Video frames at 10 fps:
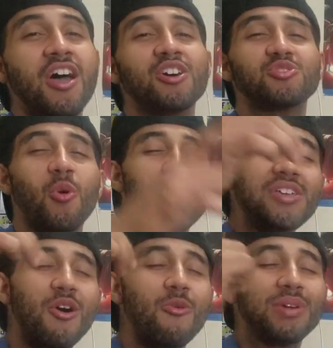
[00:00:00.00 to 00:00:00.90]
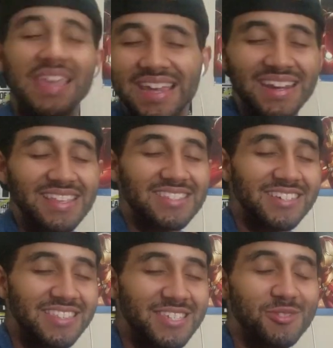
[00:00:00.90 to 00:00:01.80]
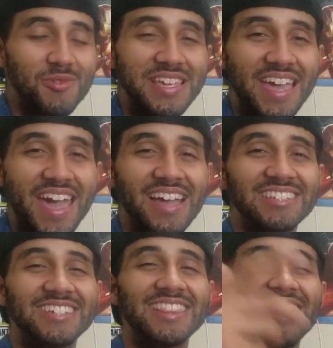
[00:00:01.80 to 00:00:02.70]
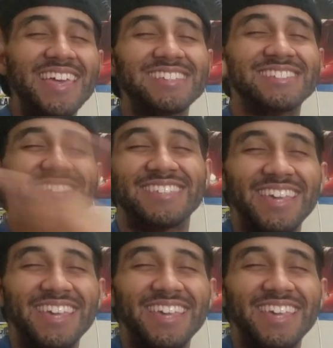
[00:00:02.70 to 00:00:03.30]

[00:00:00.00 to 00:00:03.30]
So we gonna get into this reaction. Let's